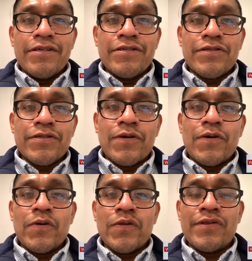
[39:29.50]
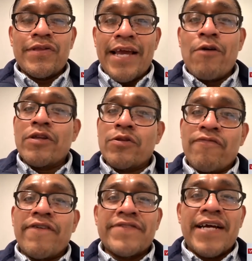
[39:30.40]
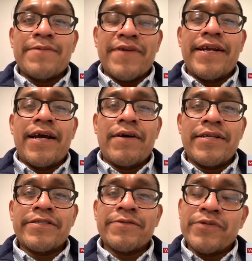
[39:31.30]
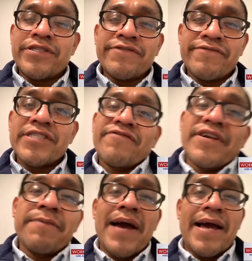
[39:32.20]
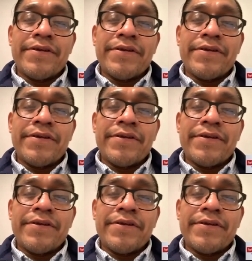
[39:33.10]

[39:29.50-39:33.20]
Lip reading: So they're going through rough times right now, and which it's really bad.